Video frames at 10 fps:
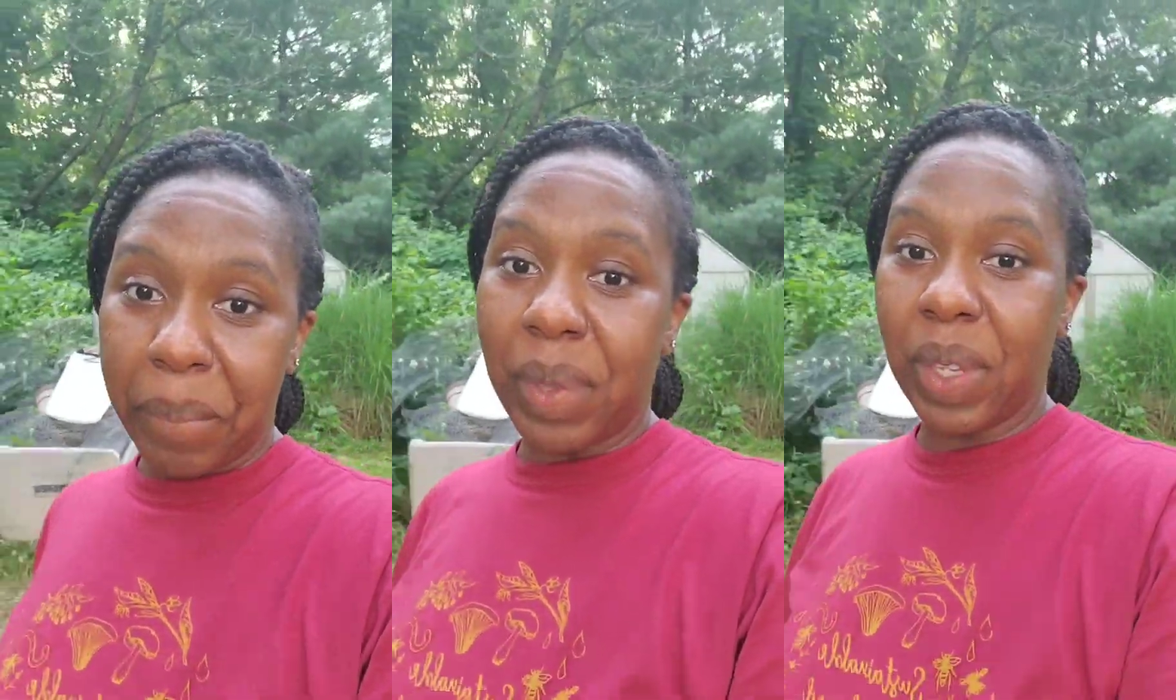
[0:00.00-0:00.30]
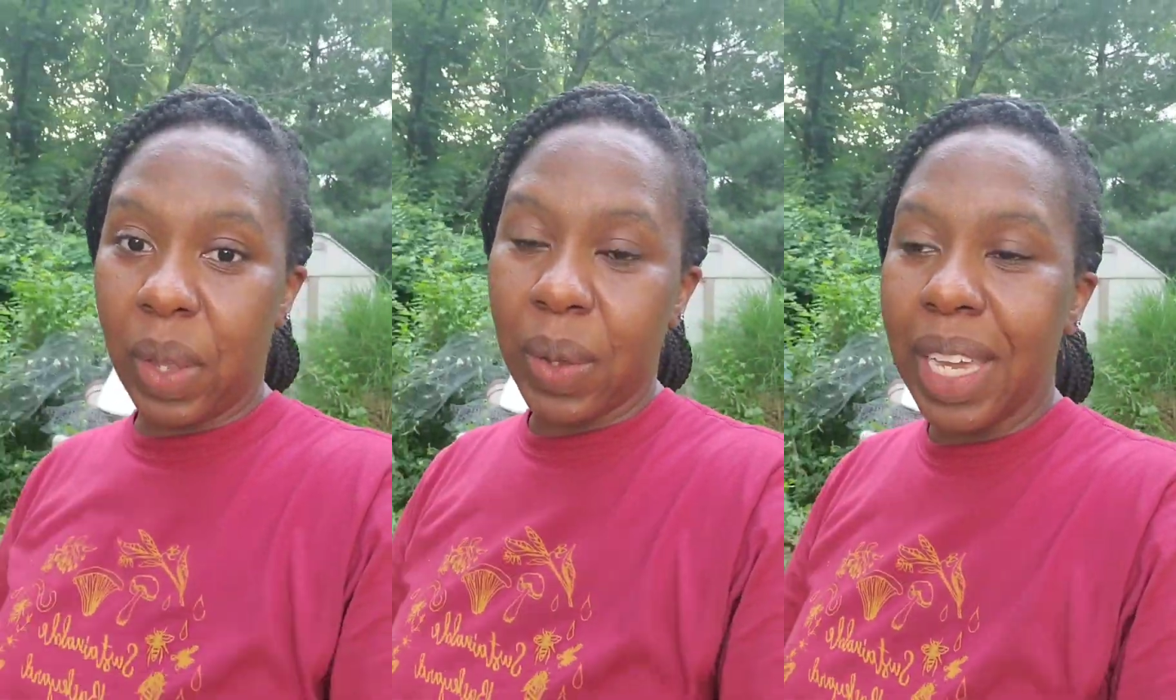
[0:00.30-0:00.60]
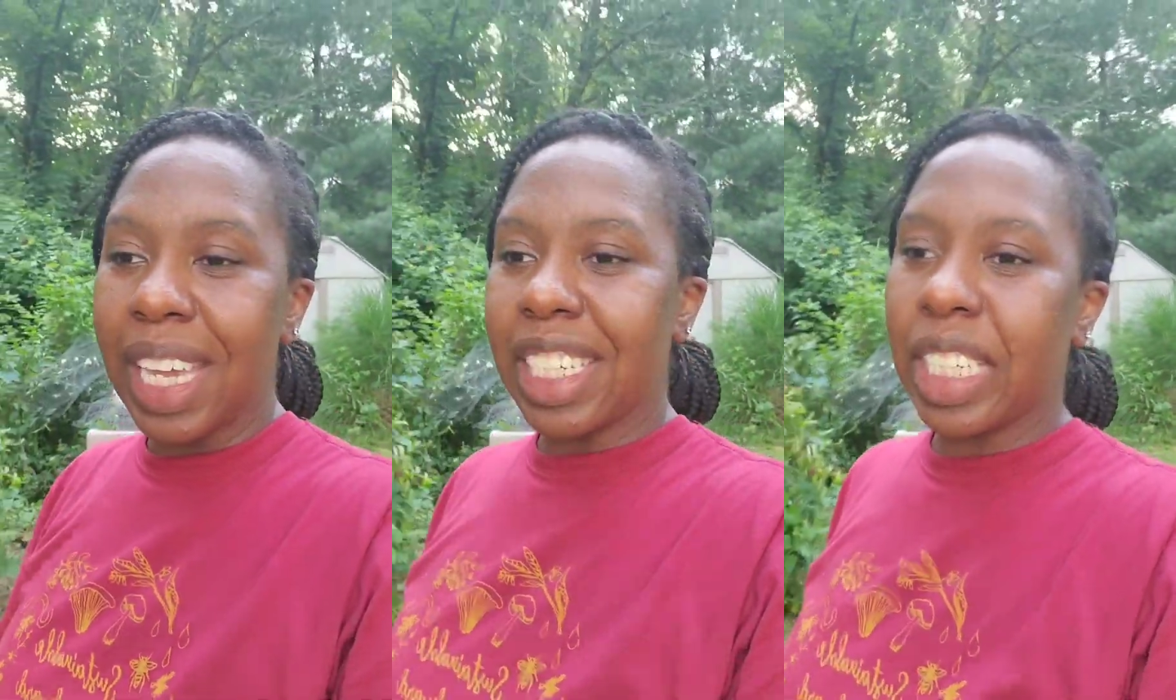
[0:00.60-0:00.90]
So
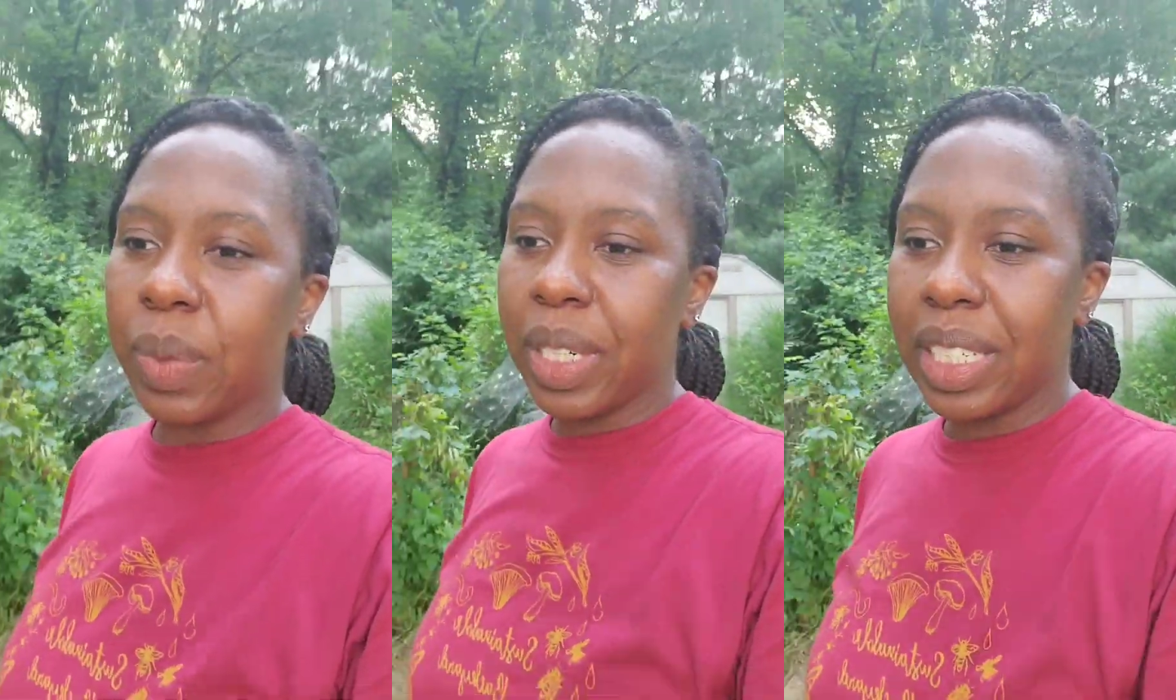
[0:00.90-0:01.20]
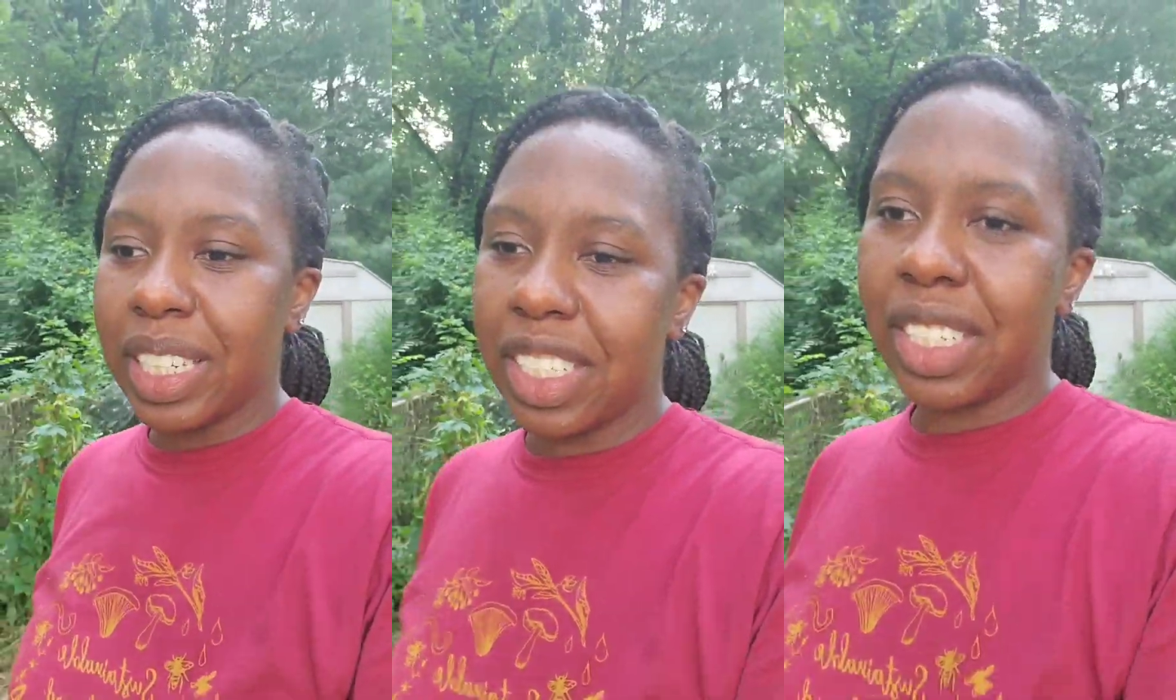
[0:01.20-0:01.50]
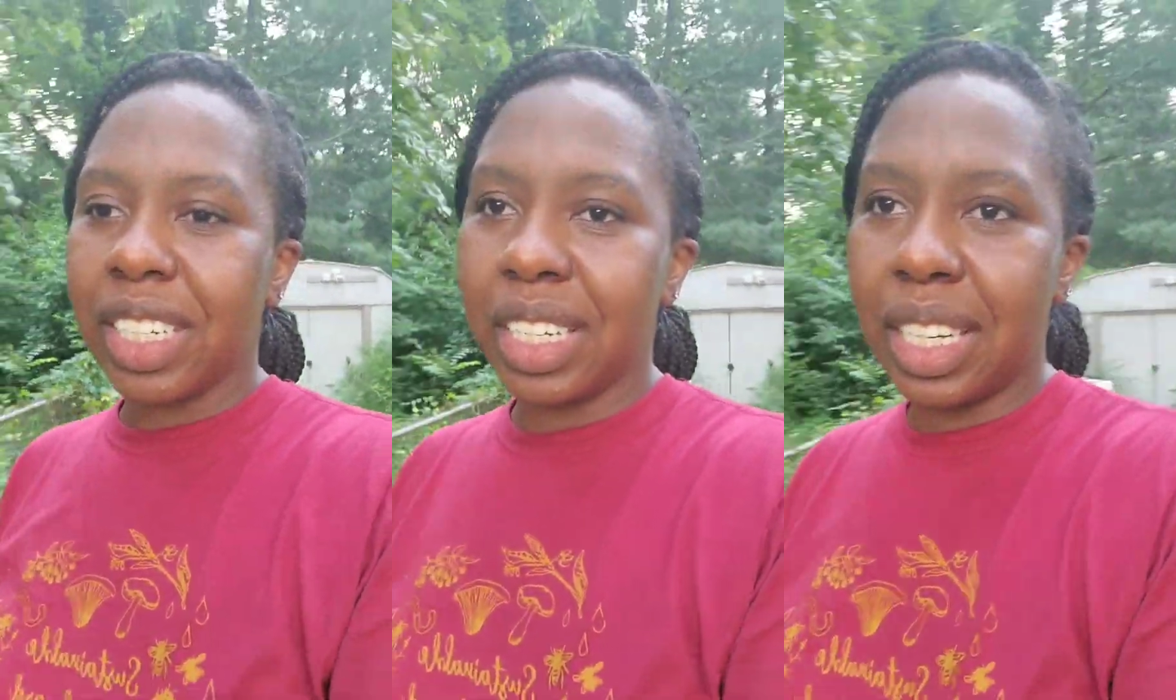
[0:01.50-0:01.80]
just wanted to let
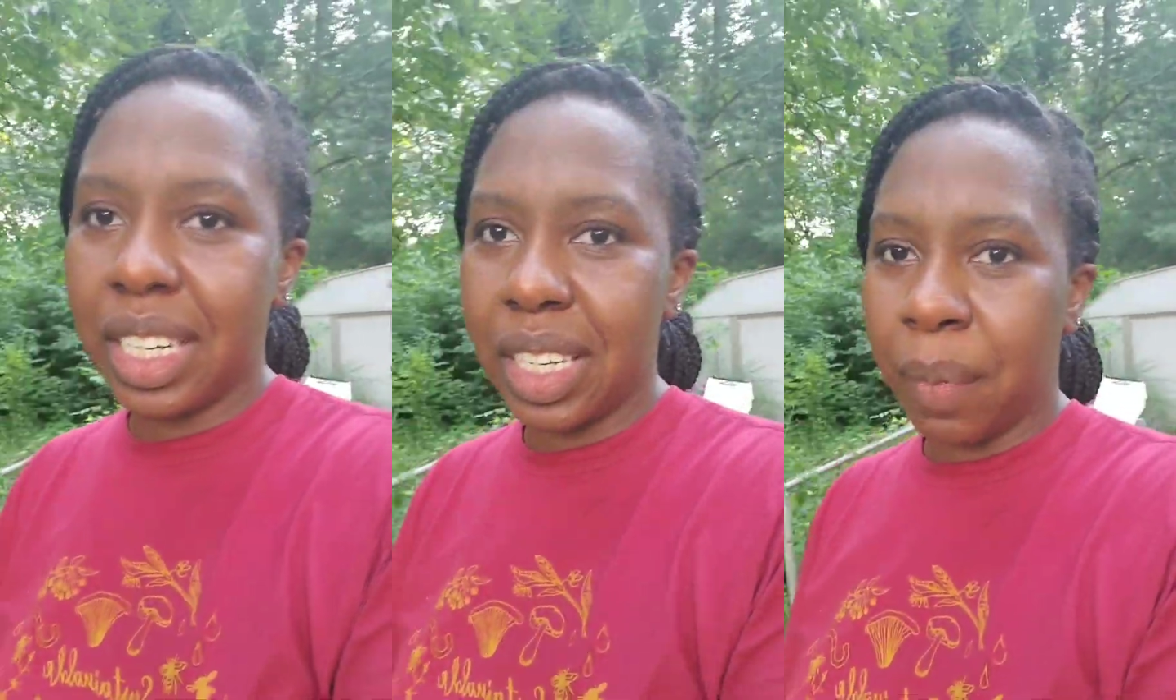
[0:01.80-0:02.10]
you in.